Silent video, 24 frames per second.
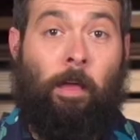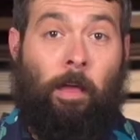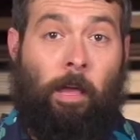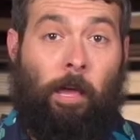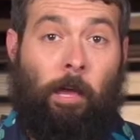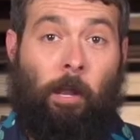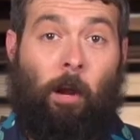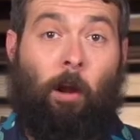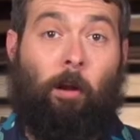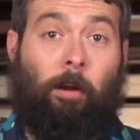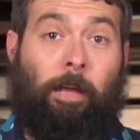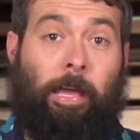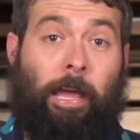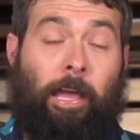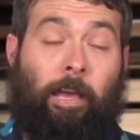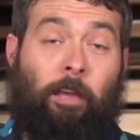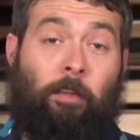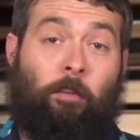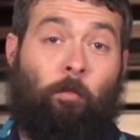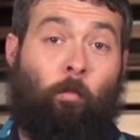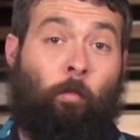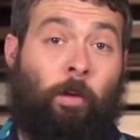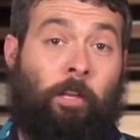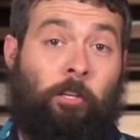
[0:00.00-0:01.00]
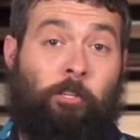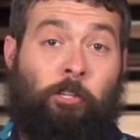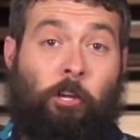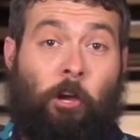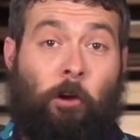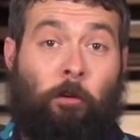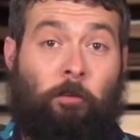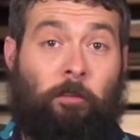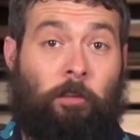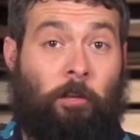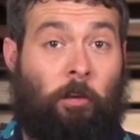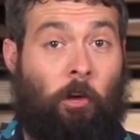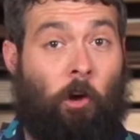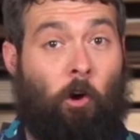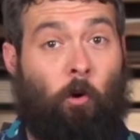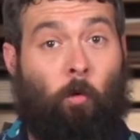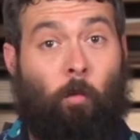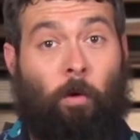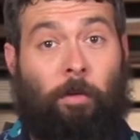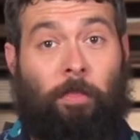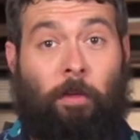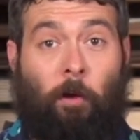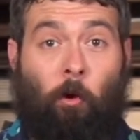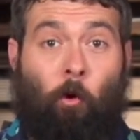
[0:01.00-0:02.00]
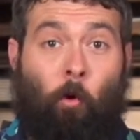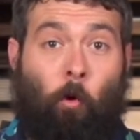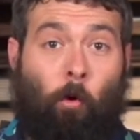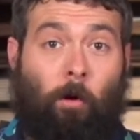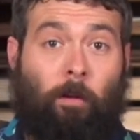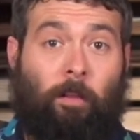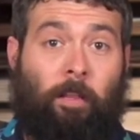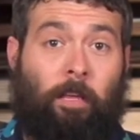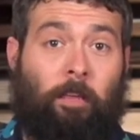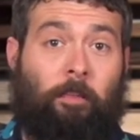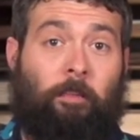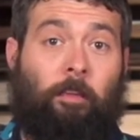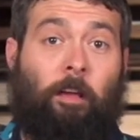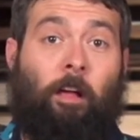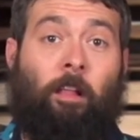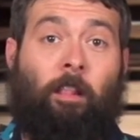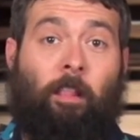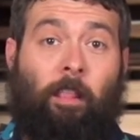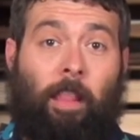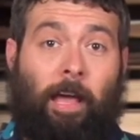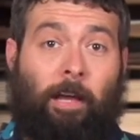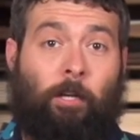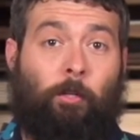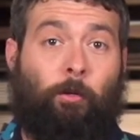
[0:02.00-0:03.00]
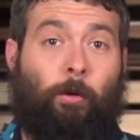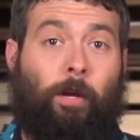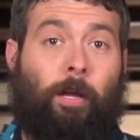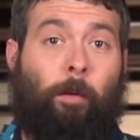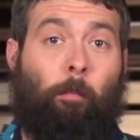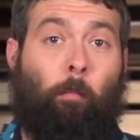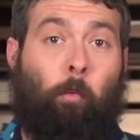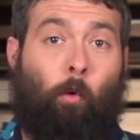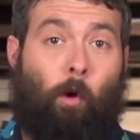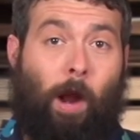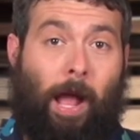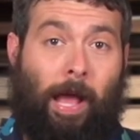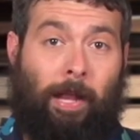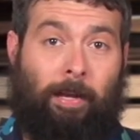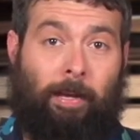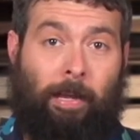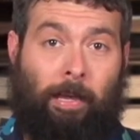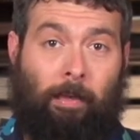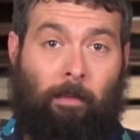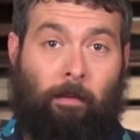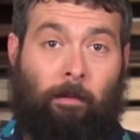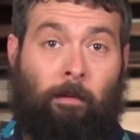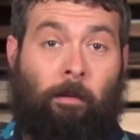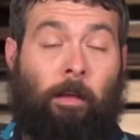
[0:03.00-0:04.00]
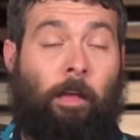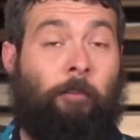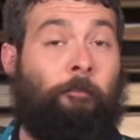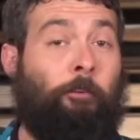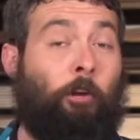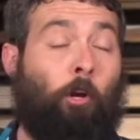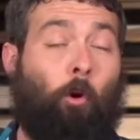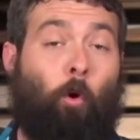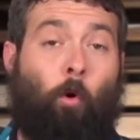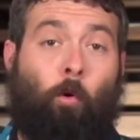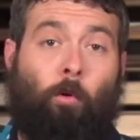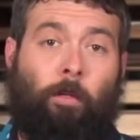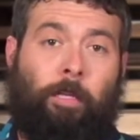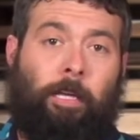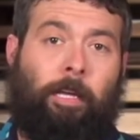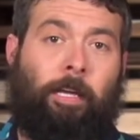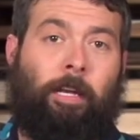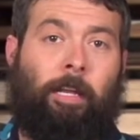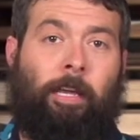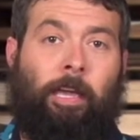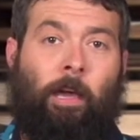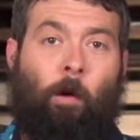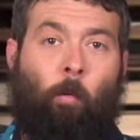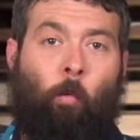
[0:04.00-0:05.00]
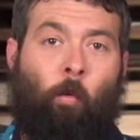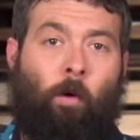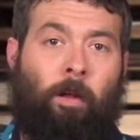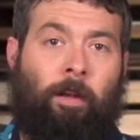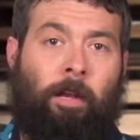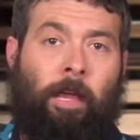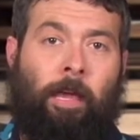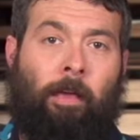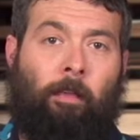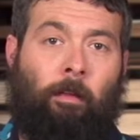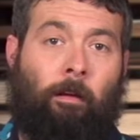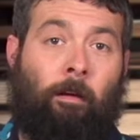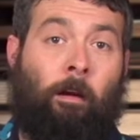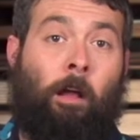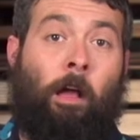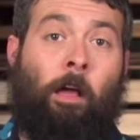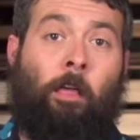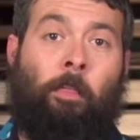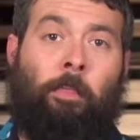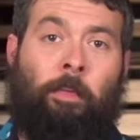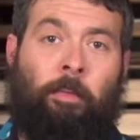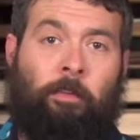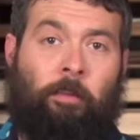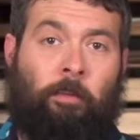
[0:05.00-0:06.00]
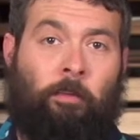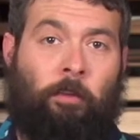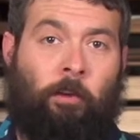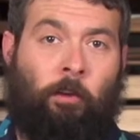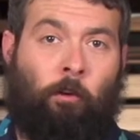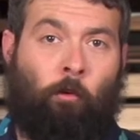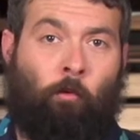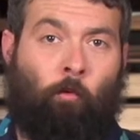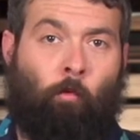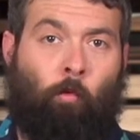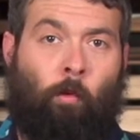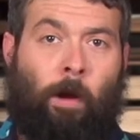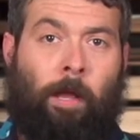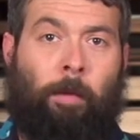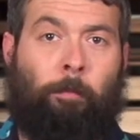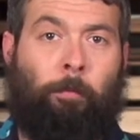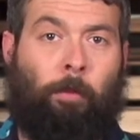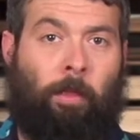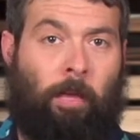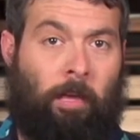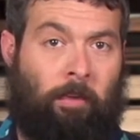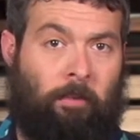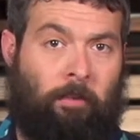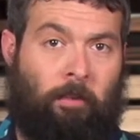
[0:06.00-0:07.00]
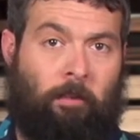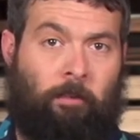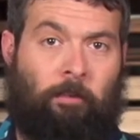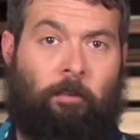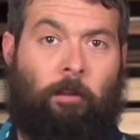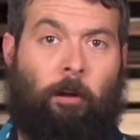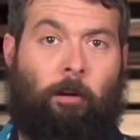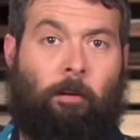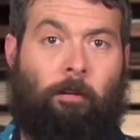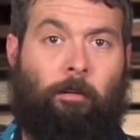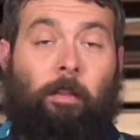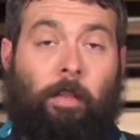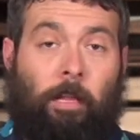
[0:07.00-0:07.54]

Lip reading: In our case, we chose to go with a cordless electric brad nailer. If you're only going to get one nailer, this is a great place to start.